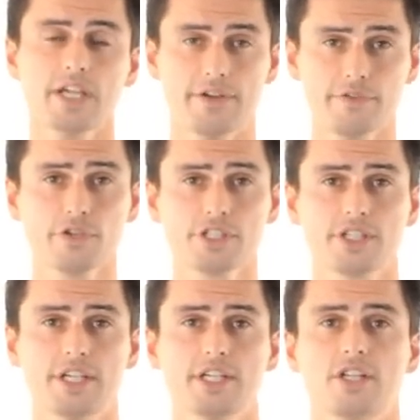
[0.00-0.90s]

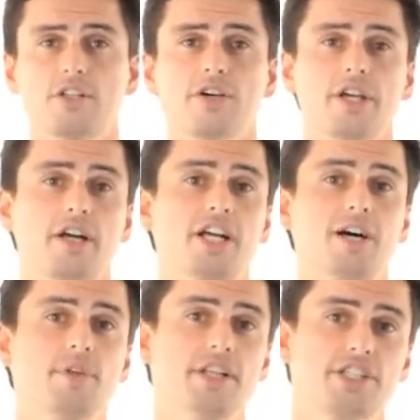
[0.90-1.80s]
Unfortunately, the longer the
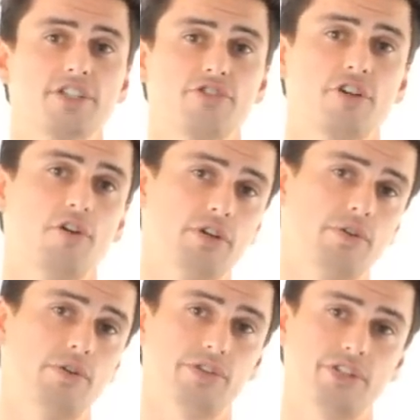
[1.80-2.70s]
club, the less control
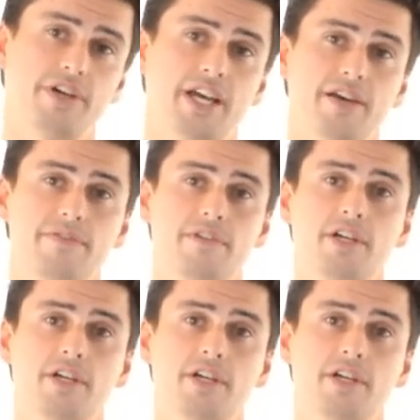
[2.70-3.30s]
you'll also have.